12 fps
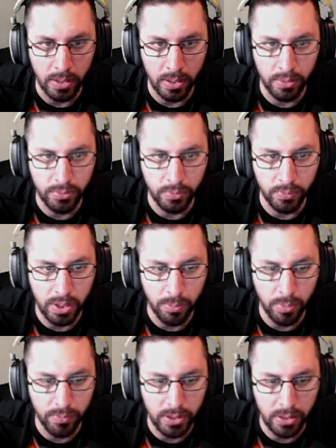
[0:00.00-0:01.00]
So if we come
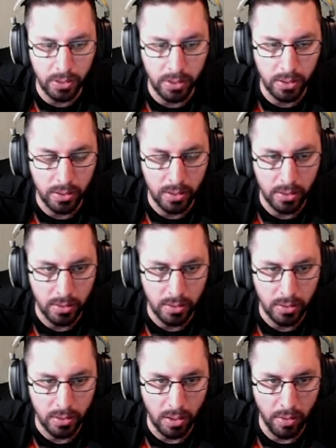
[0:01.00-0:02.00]
over here
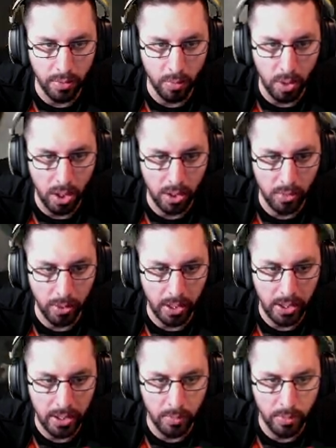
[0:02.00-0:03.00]
on the
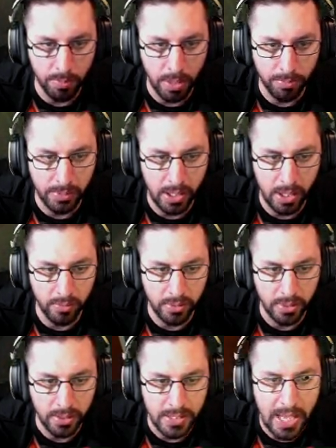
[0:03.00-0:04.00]
walkway and we pop down,
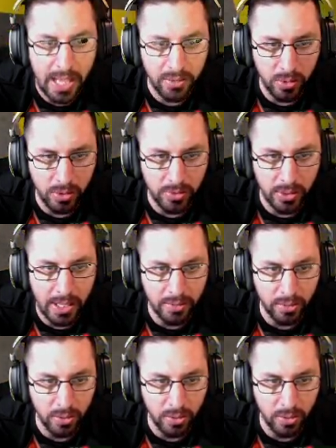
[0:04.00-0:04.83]
yeah, dude, it looks like it has little